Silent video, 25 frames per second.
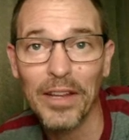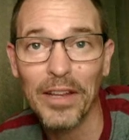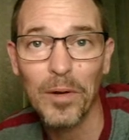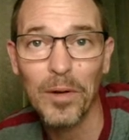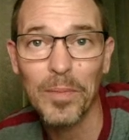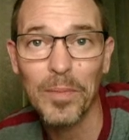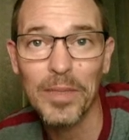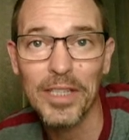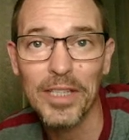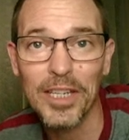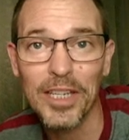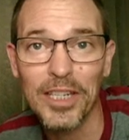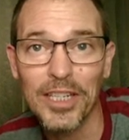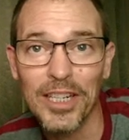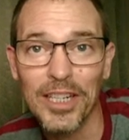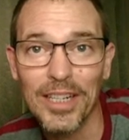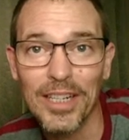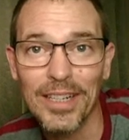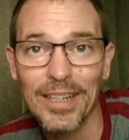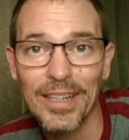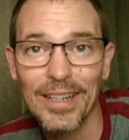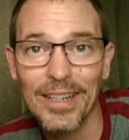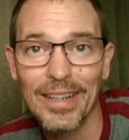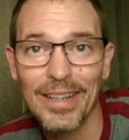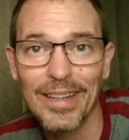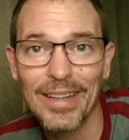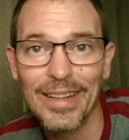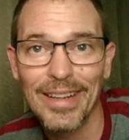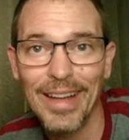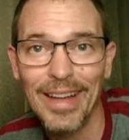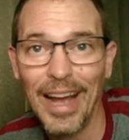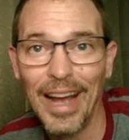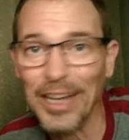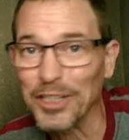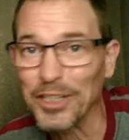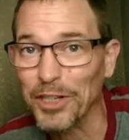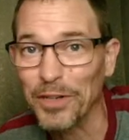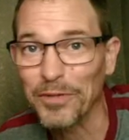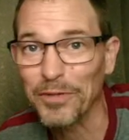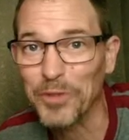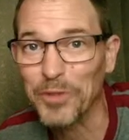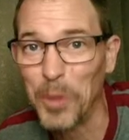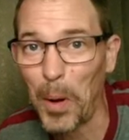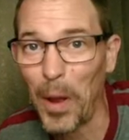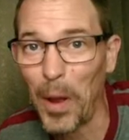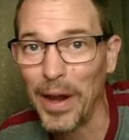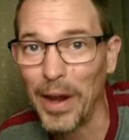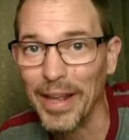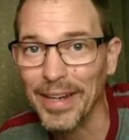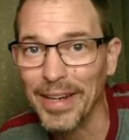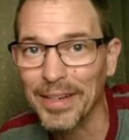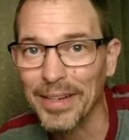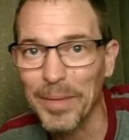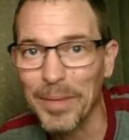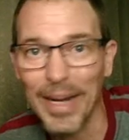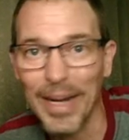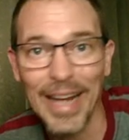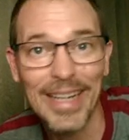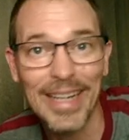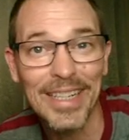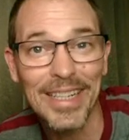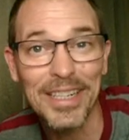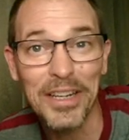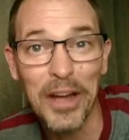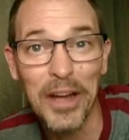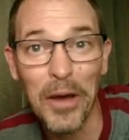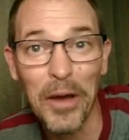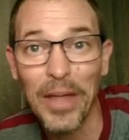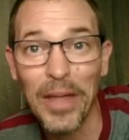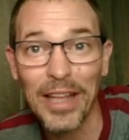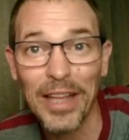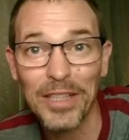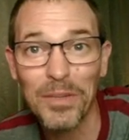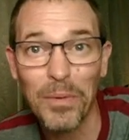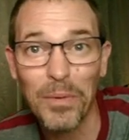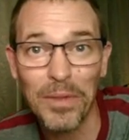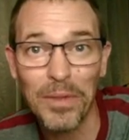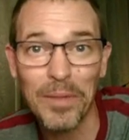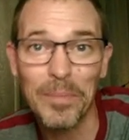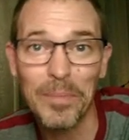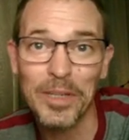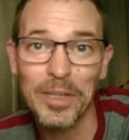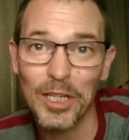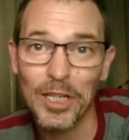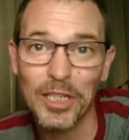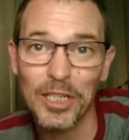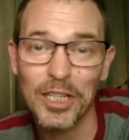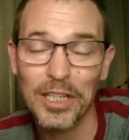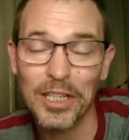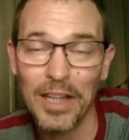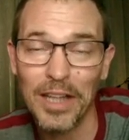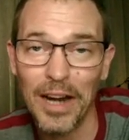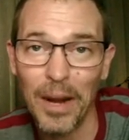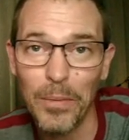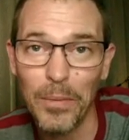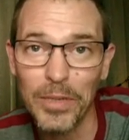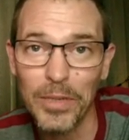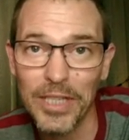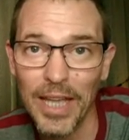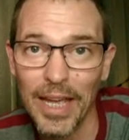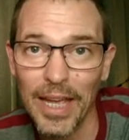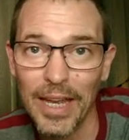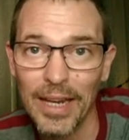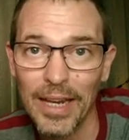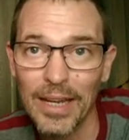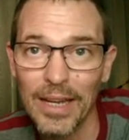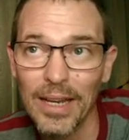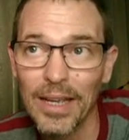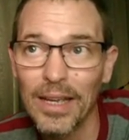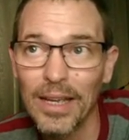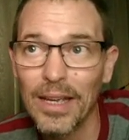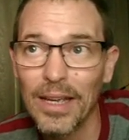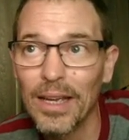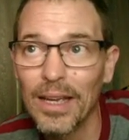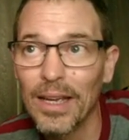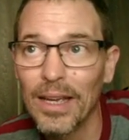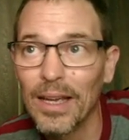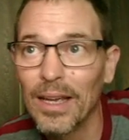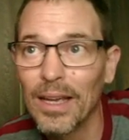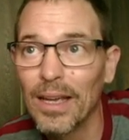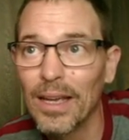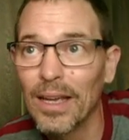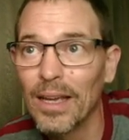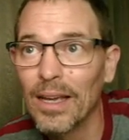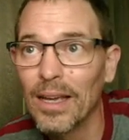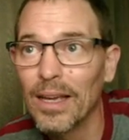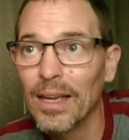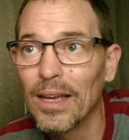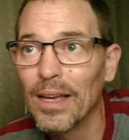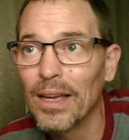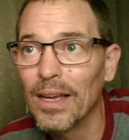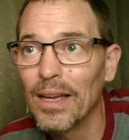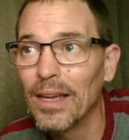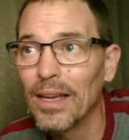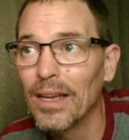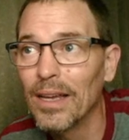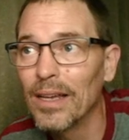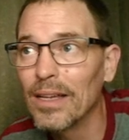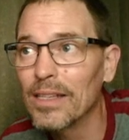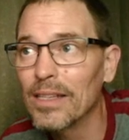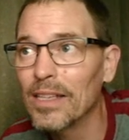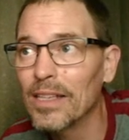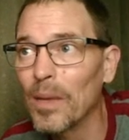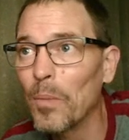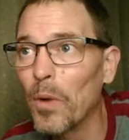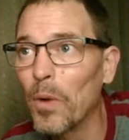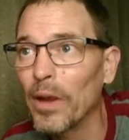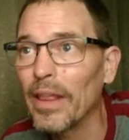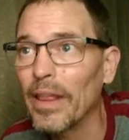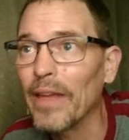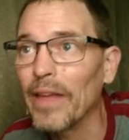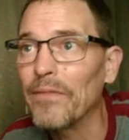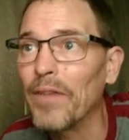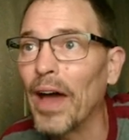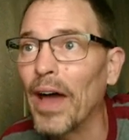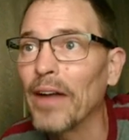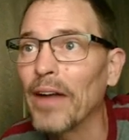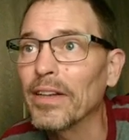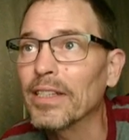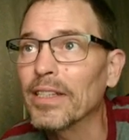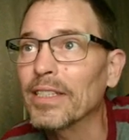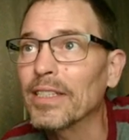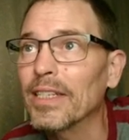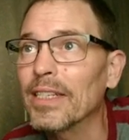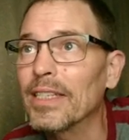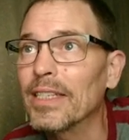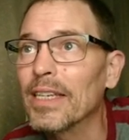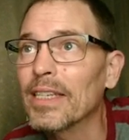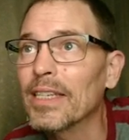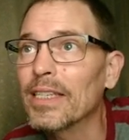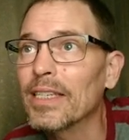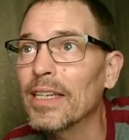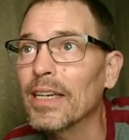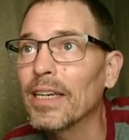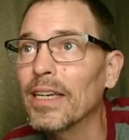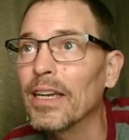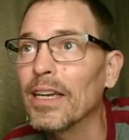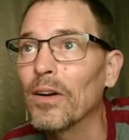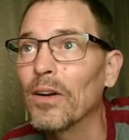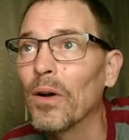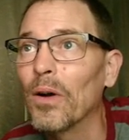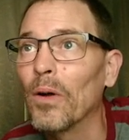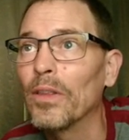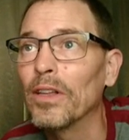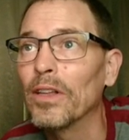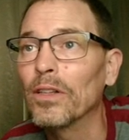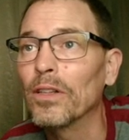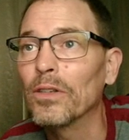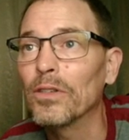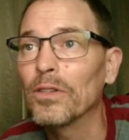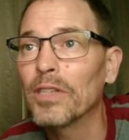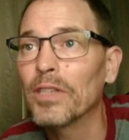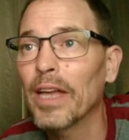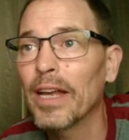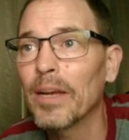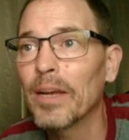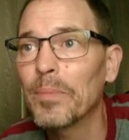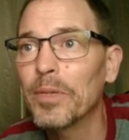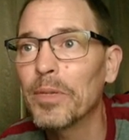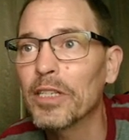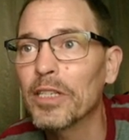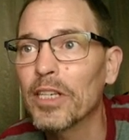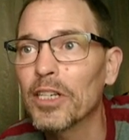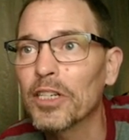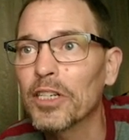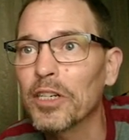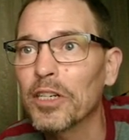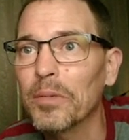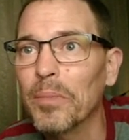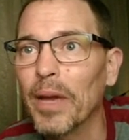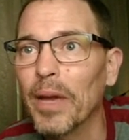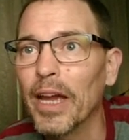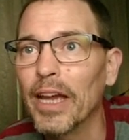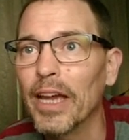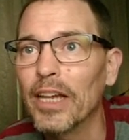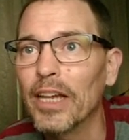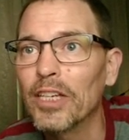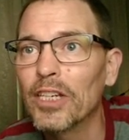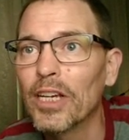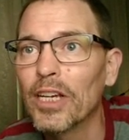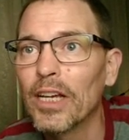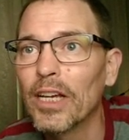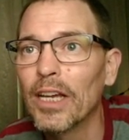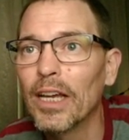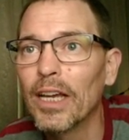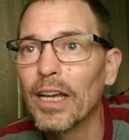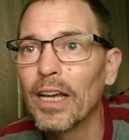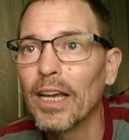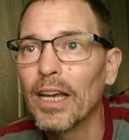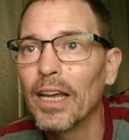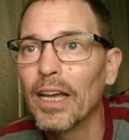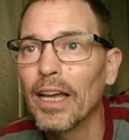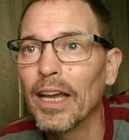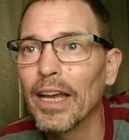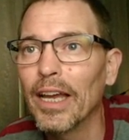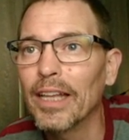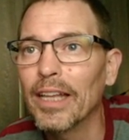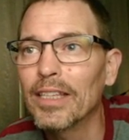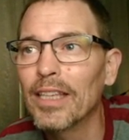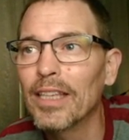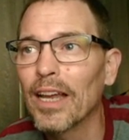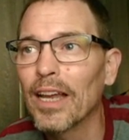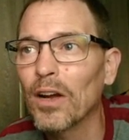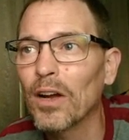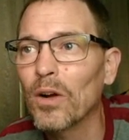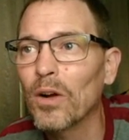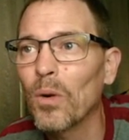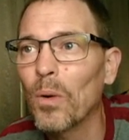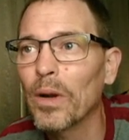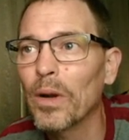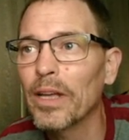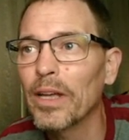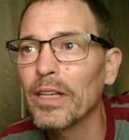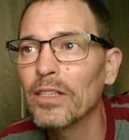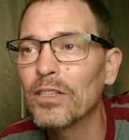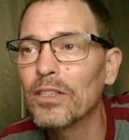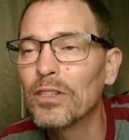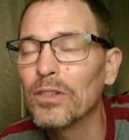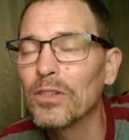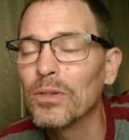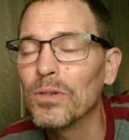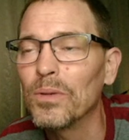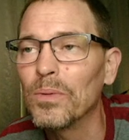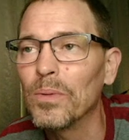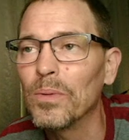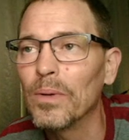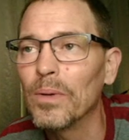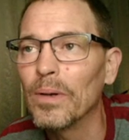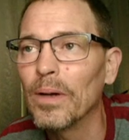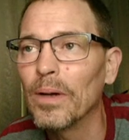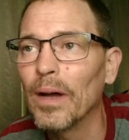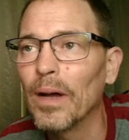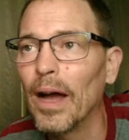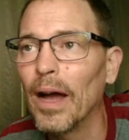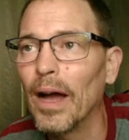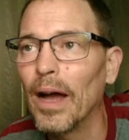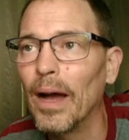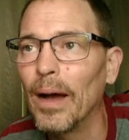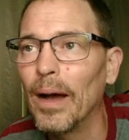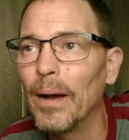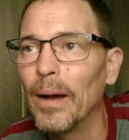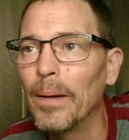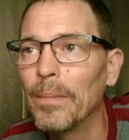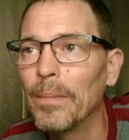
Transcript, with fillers: position, I should have drawn it, but I didn't know that's what the position that I was in. Somewhere they found a statistic here on the Lucena position page. It said according to uh,